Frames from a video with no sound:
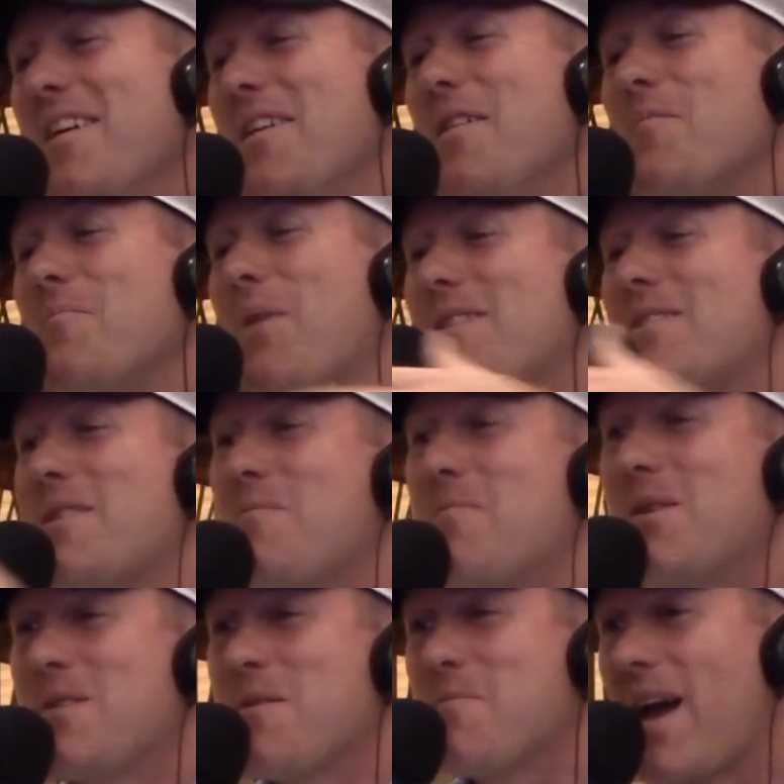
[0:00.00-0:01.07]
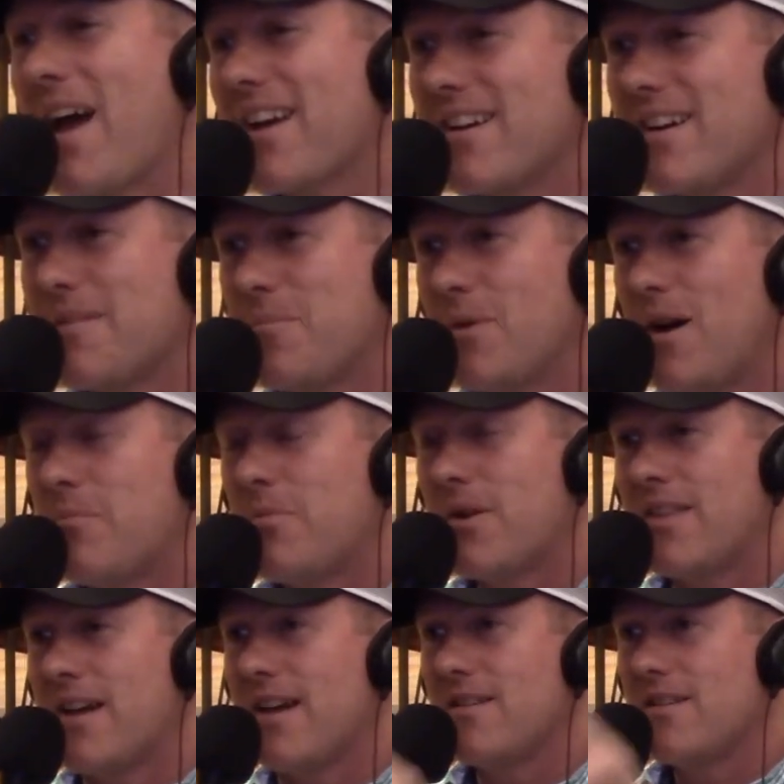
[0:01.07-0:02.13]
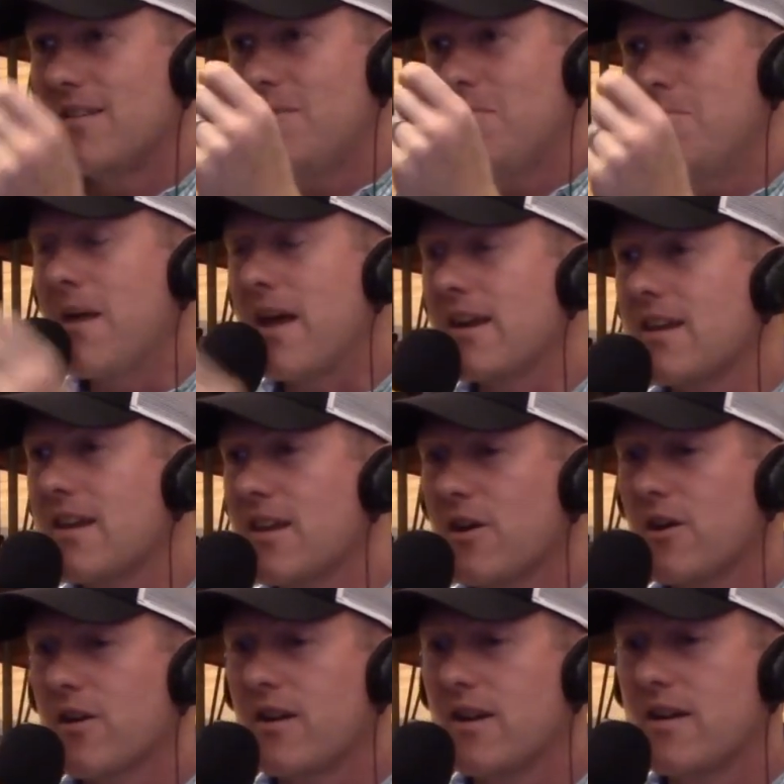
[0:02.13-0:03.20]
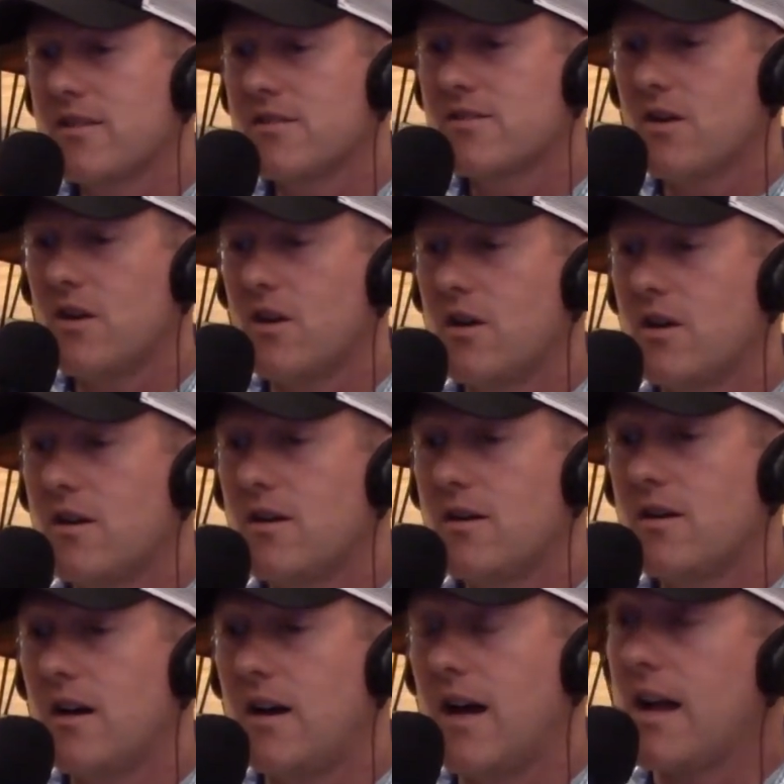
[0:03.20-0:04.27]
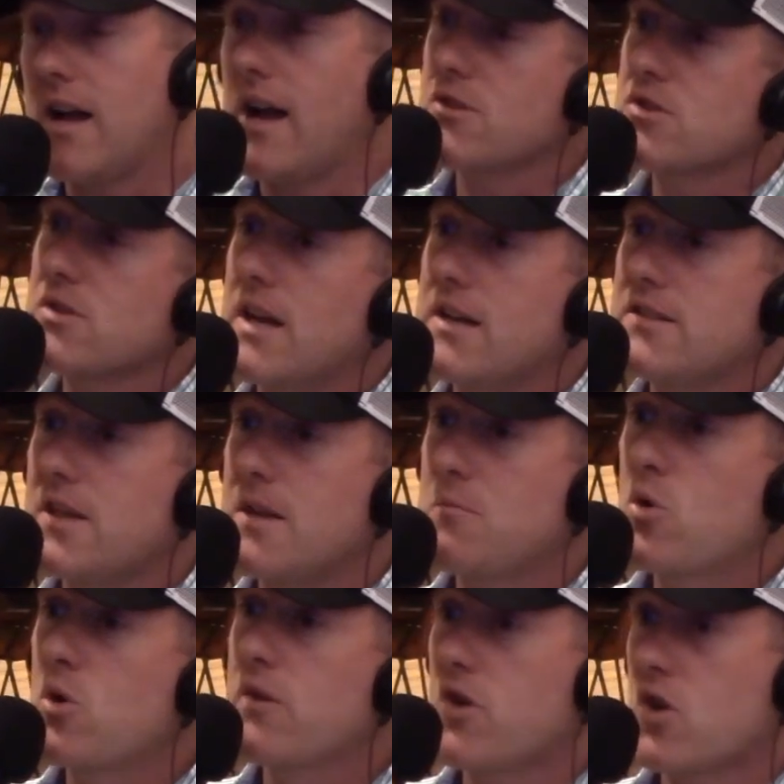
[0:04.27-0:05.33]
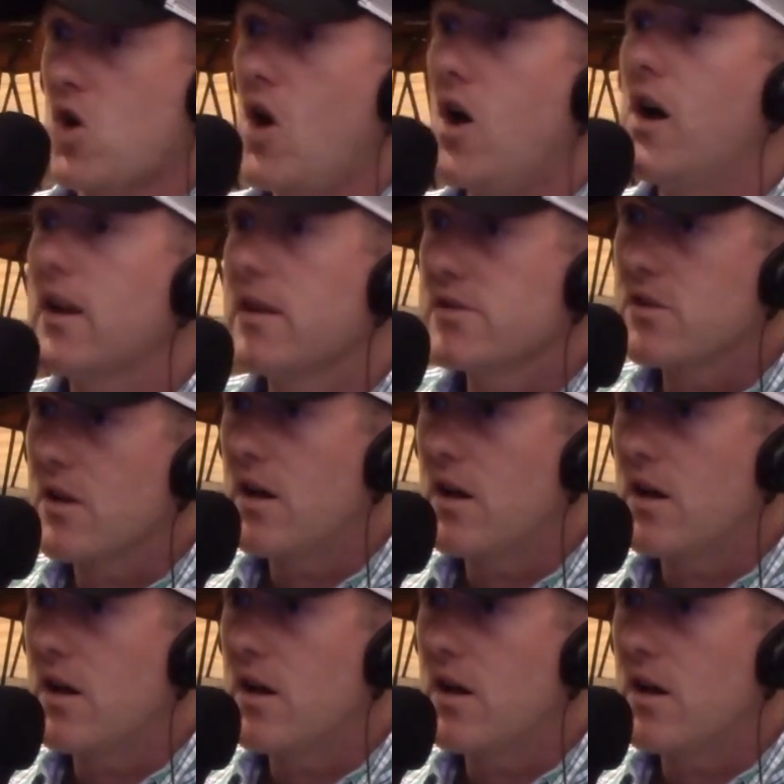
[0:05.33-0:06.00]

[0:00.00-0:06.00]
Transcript: But to back up on that, Medicare is actually, I'd say, more of a cause